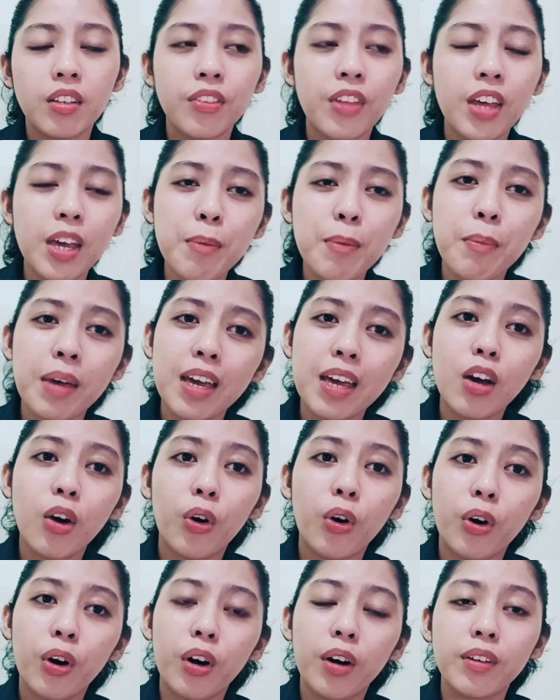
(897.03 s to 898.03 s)
they may
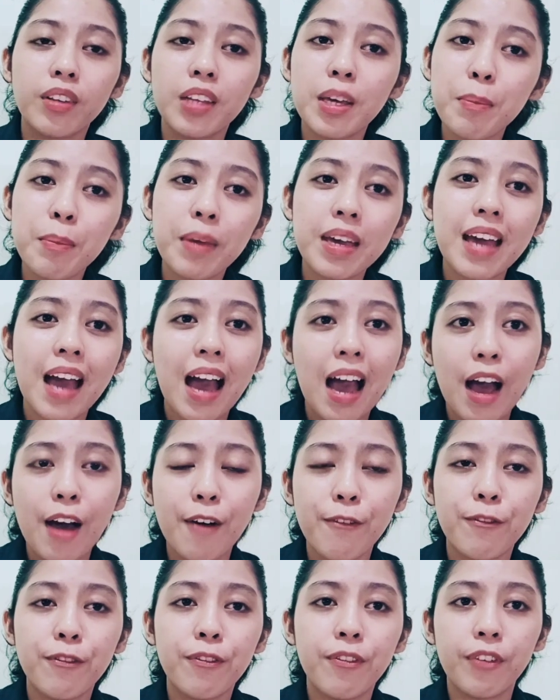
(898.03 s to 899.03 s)

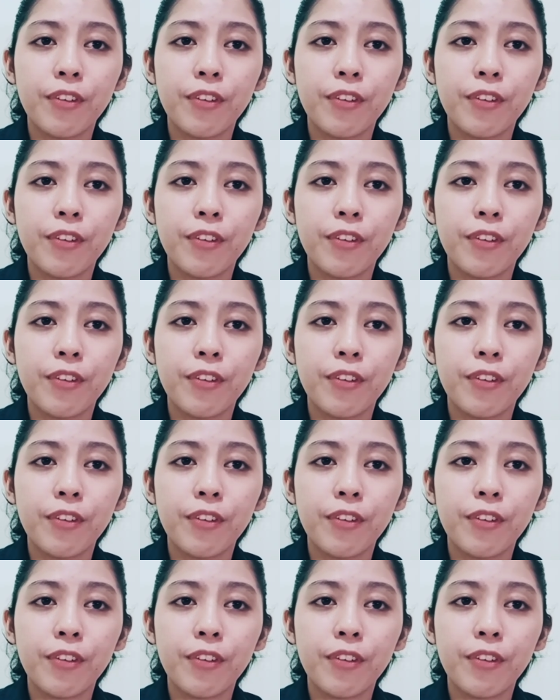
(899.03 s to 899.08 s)
have